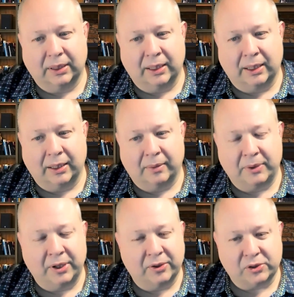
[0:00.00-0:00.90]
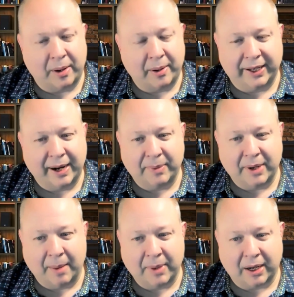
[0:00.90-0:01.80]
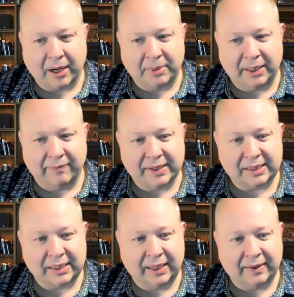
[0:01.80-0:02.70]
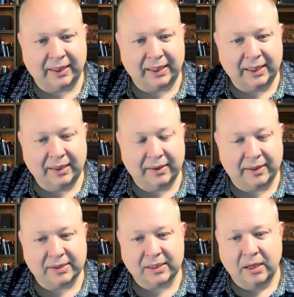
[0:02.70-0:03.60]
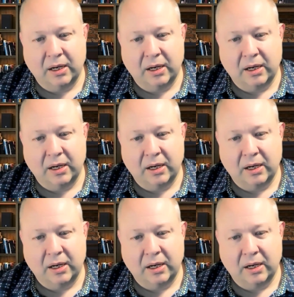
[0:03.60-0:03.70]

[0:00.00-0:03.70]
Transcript: again, I'm not going to be investing anything into this.